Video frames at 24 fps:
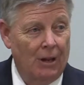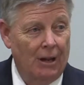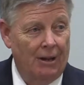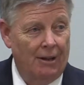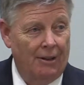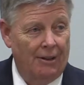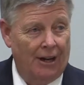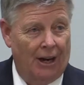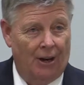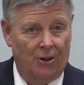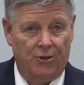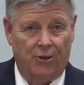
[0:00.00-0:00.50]

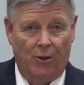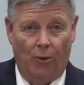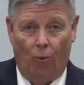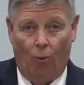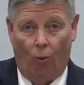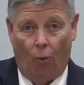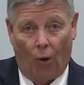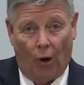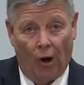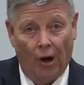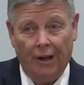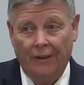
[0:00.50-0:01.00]
There's the
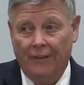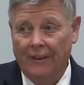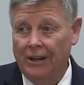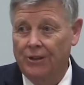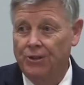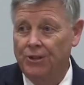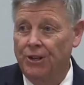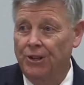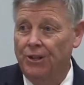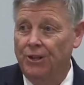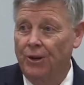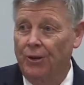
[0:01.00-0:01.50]
work
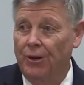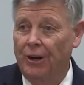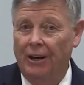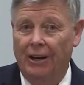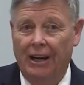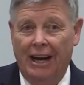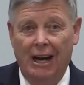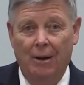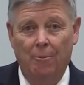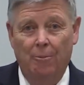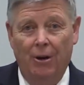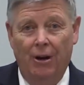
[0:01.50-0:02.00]
that you do in
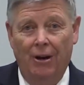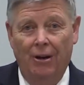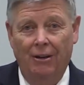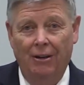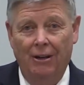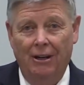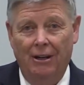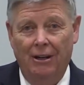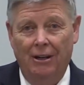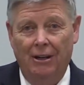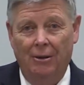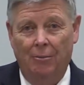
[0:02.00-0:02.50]
labor,
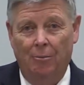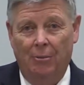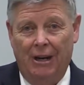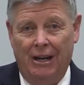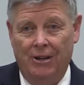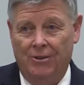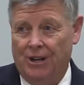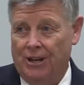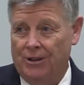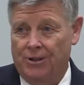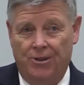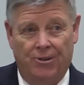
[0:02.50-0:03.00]
but
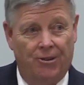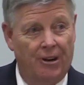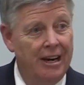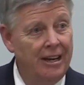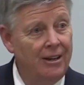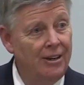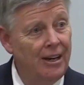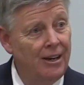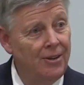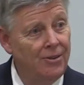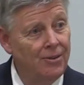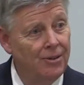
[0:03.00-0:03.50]
is it
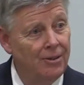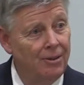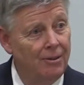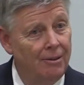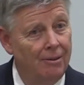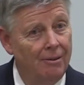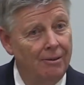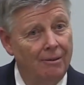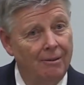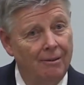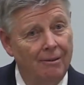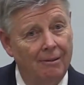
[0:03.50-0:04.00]
strenuous?
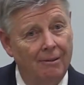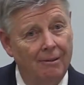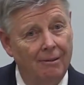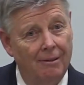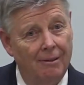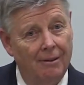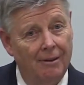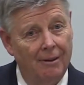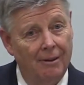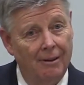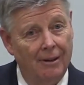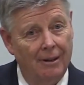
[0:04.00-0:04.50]

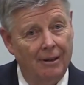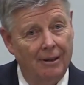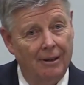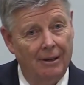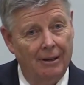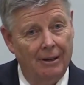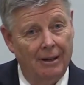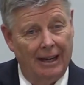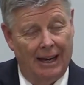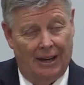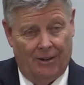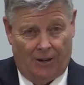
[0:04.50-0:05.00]

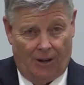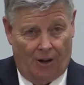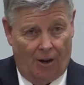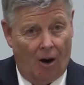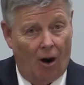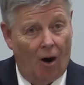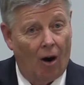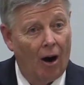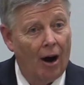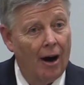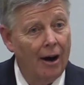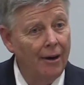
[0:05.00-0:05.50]
Is it
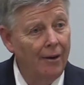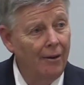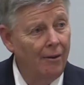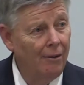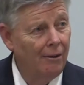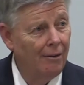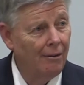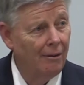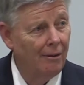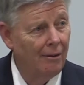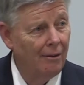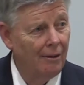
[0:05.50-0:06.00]
hard?
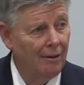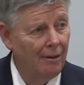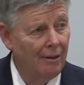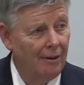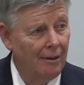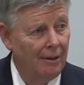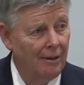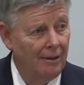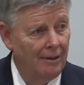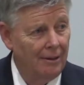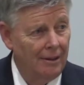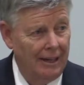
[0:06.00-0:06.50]

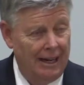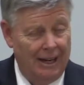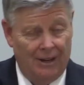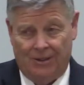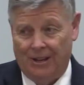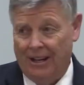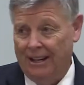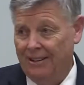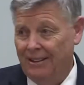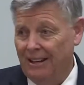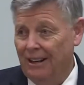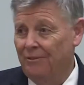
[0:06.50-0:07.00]
Is
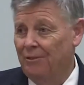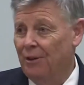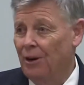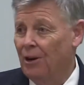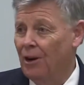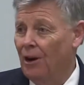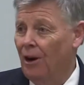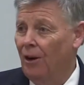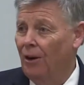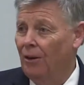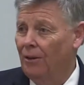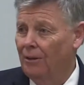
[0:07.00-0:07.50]
it
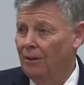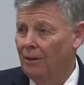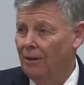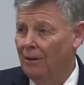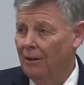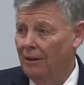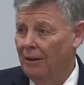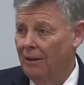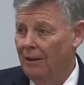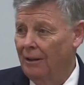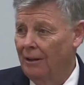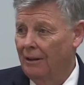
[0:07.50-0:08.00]
difficult?
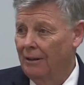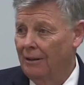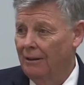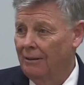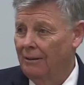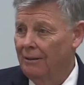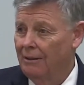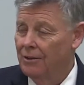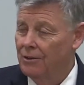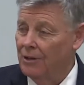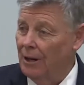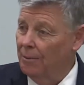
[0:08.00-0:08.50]

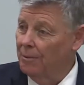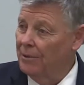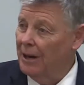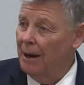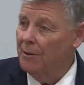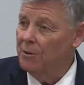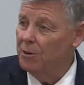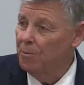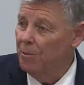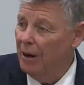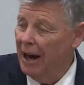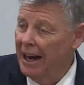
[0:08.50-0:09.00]

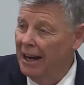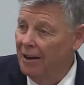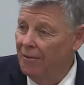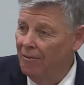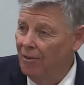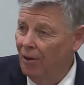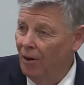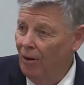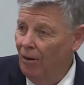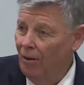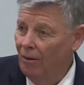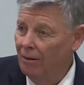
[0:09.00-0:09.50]
Sometimes
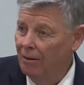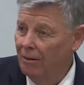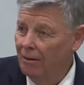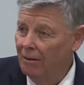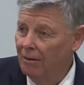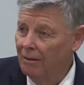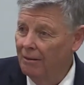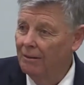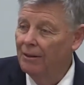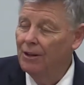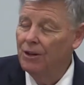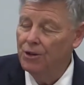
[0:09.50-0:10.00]
painful?
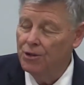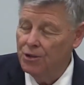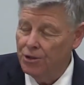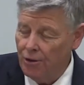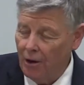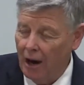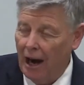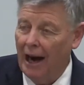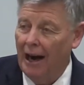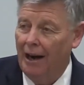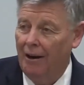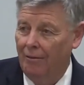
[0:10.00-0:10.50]
You
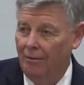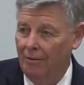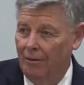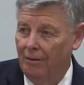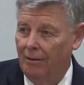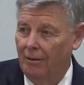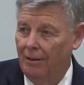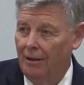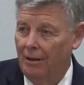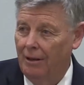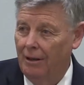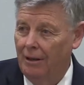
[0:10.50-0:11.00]
strive.
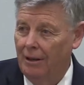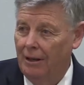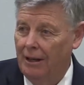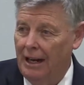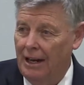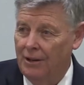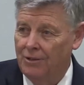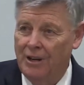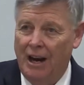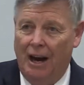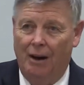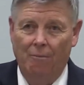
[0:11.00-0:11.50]

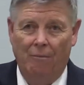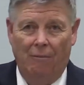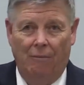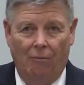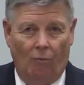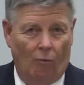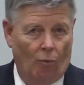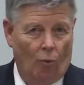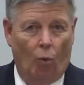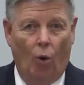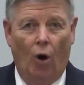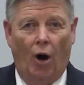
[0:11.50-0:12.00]
It's
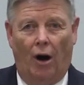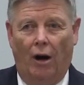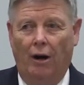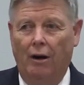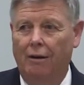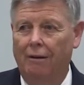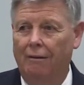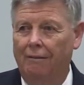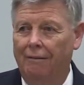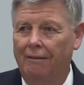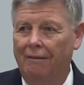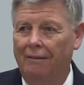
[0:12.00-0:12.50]
not
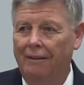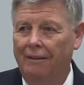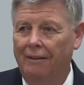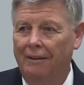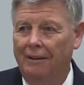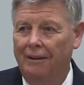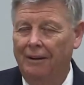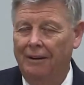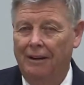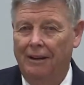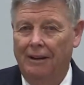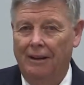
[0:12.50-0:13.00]
work,
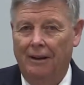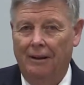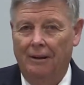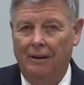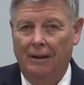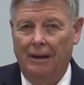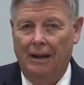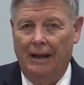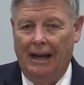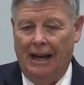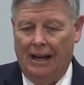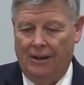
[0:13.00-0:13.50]

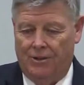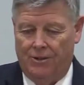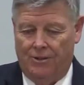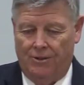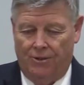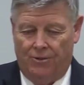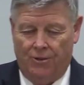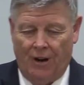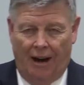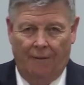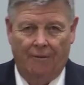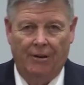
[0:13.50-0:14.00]
it's
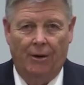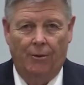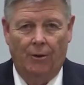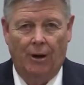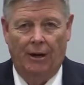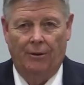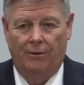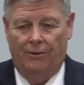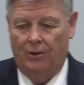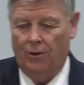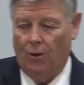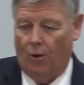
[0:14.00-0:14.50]
tough.
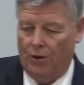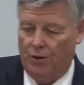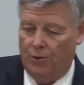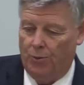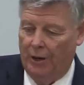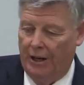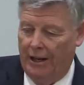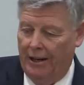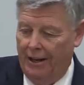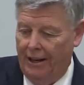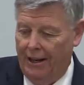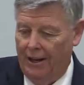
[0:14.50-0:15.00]
And of course,
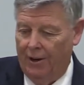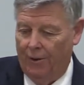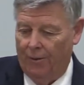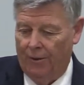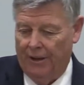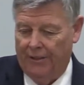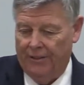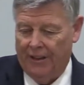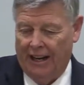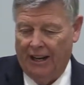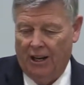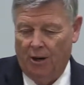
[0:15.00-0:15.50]
we, we think